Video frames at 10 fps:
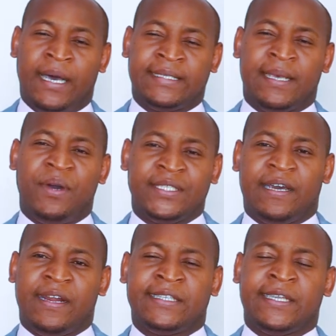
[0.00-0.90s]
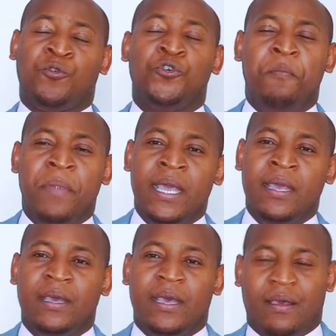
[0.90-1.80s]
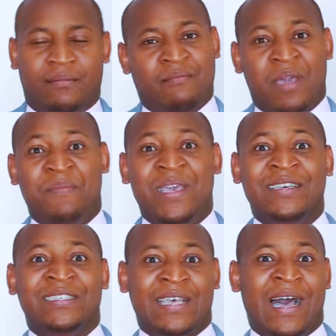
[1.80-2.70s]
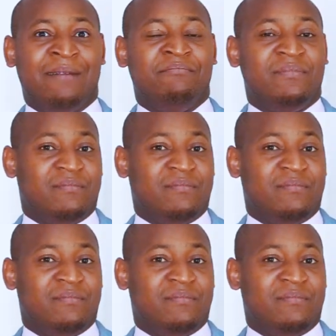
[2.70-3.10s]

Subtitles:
someone's character could be maybe he's a